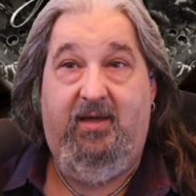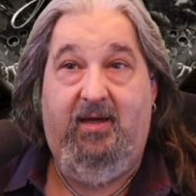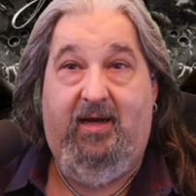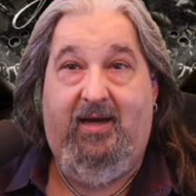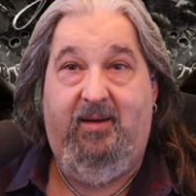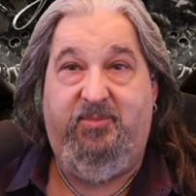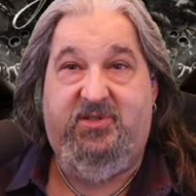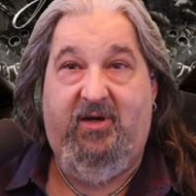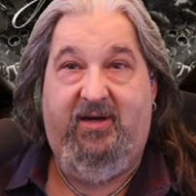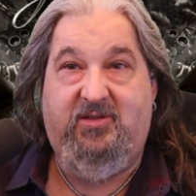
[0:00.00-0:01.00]
I'm
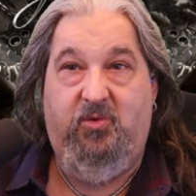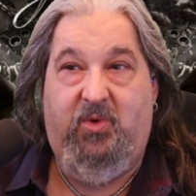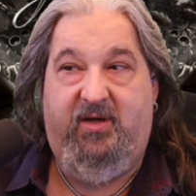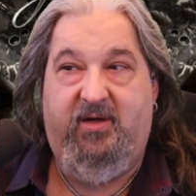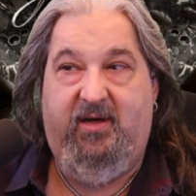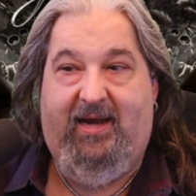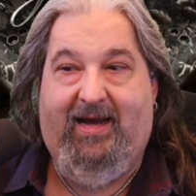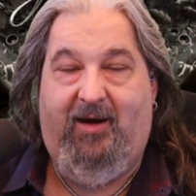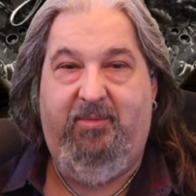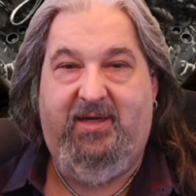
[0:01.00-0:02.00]
starting to wonder
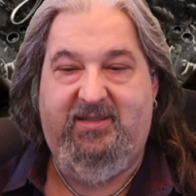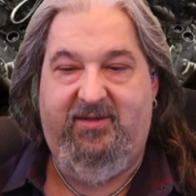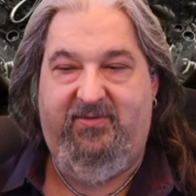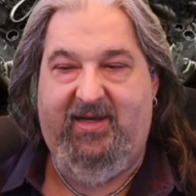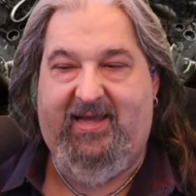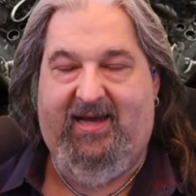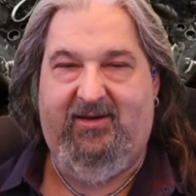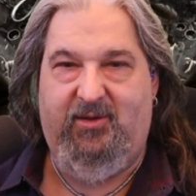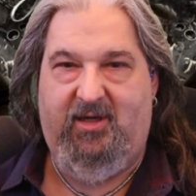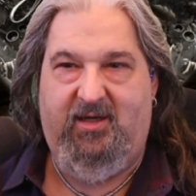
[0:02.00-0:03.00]
how much of the
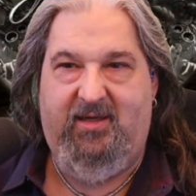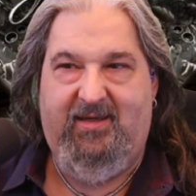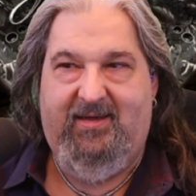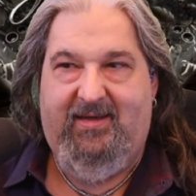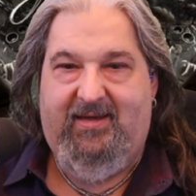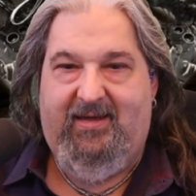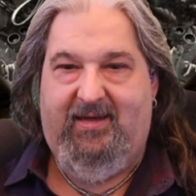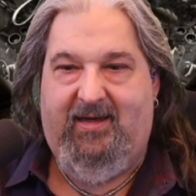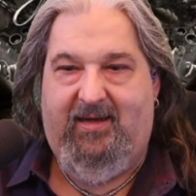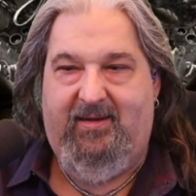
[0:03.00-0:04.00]
catalog
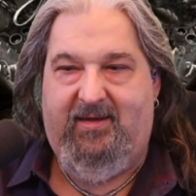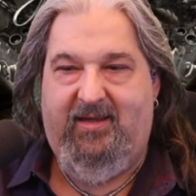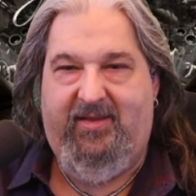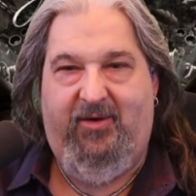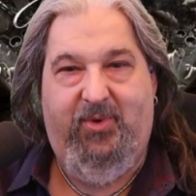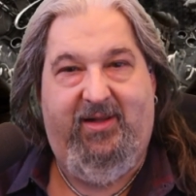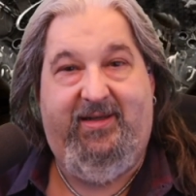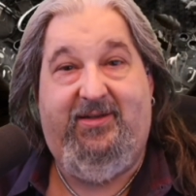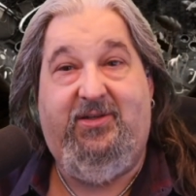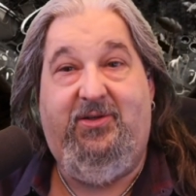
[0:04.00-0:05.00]
can they really
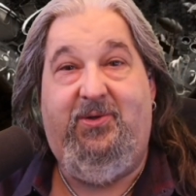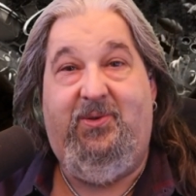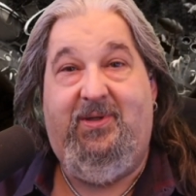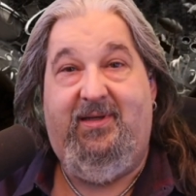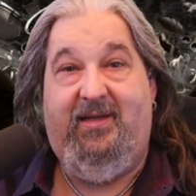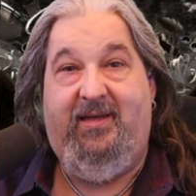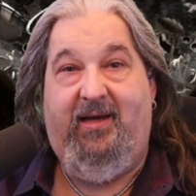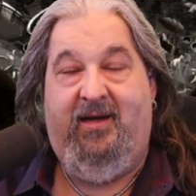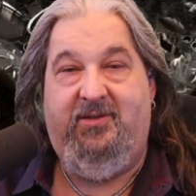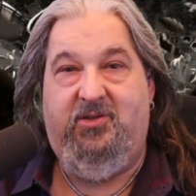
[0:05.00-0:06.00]
do
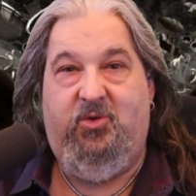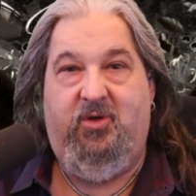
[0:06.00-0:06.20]
on tour